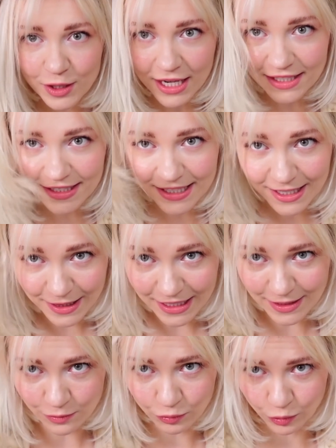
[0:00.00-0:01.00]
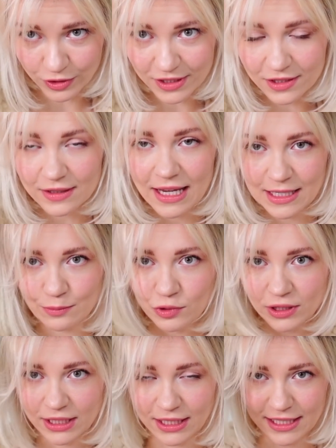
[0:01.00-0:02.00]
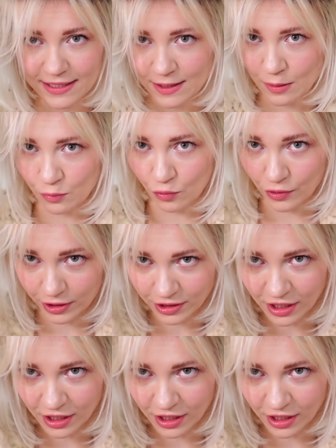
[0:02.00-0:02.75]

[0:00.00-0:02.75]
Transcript: you can see, these roots desperately need some work